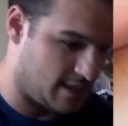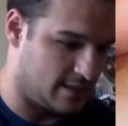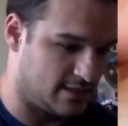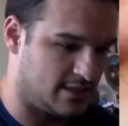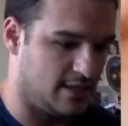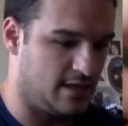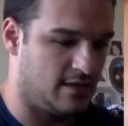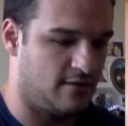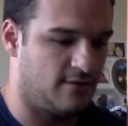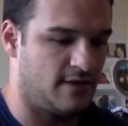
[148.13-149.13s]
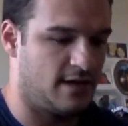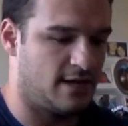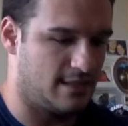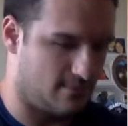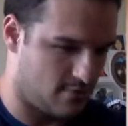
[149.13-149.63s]
let's see here if I
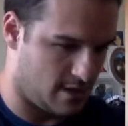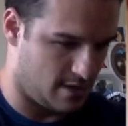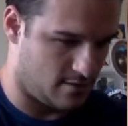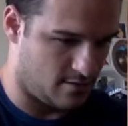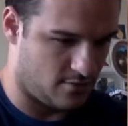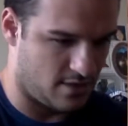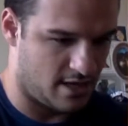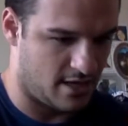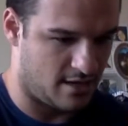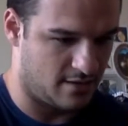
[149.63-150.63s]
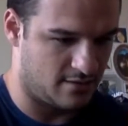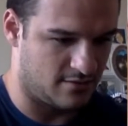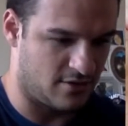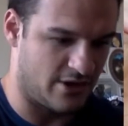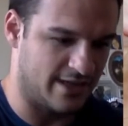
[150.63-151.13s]
got that right. Okay.
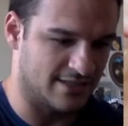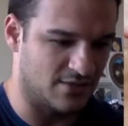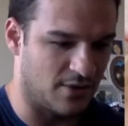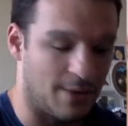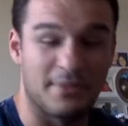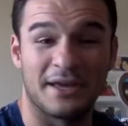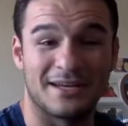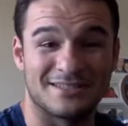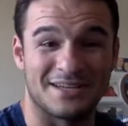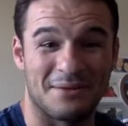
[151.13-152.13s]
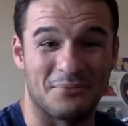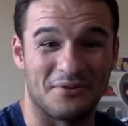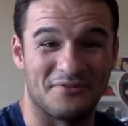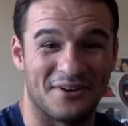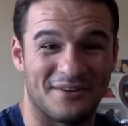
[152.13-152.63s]
All right, so I'm thinking it's an
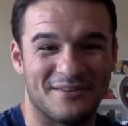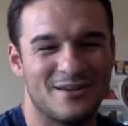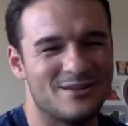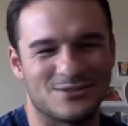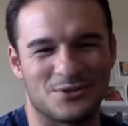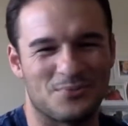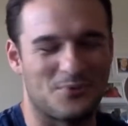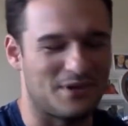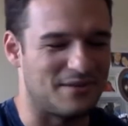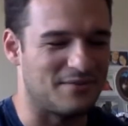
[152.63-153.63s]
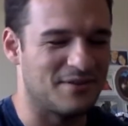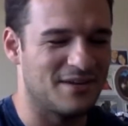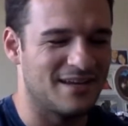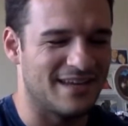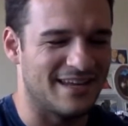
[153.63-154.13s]
8.5. There's no point in
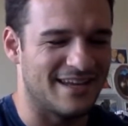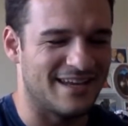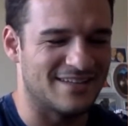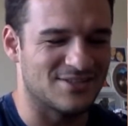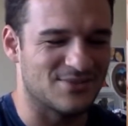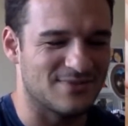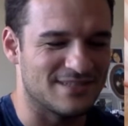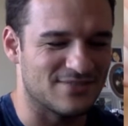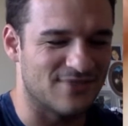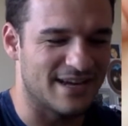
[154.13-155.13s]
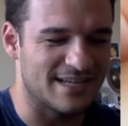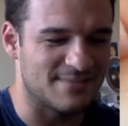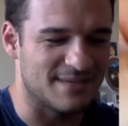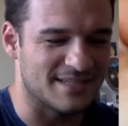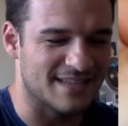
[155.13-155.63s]
not showing these grades
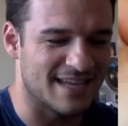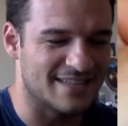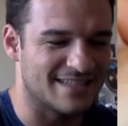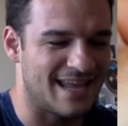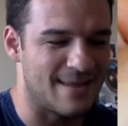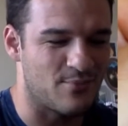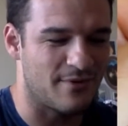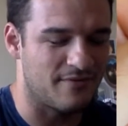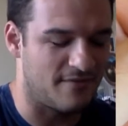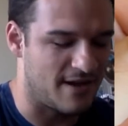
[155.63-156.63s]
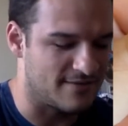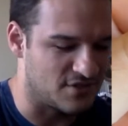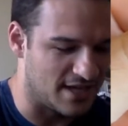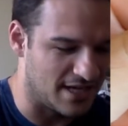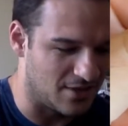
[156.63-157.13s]
because that is an 8.5.
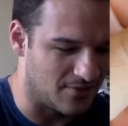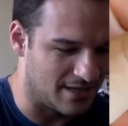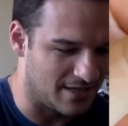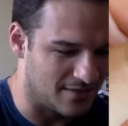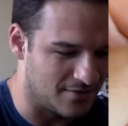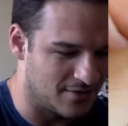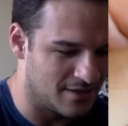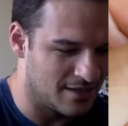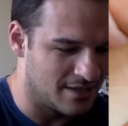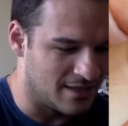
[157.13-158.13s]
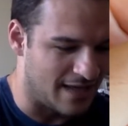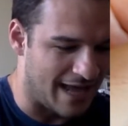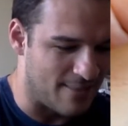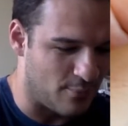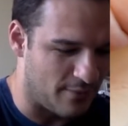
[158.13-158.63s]
Shaquille O'Neal,
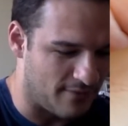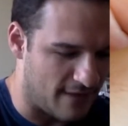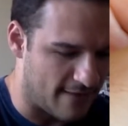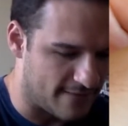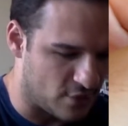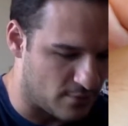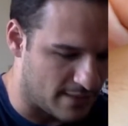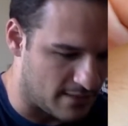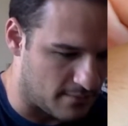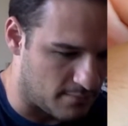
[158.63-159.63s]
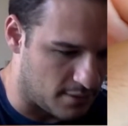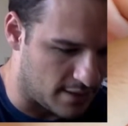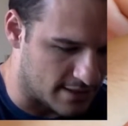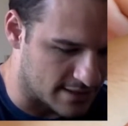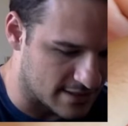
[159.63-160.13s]
8.5 near mint
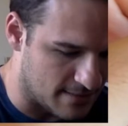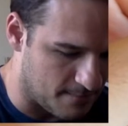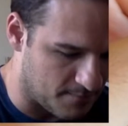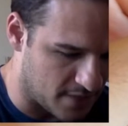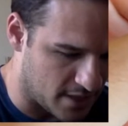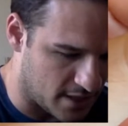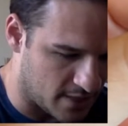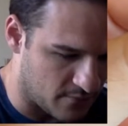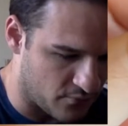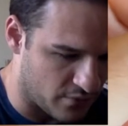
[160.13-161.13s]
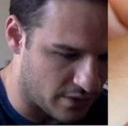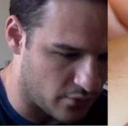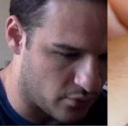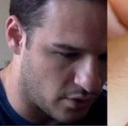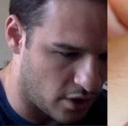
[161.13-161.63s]
plus. Really
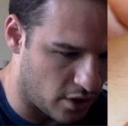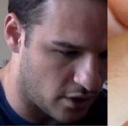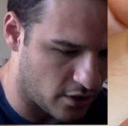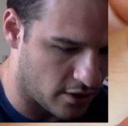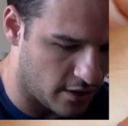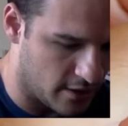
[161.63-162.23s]
cool card,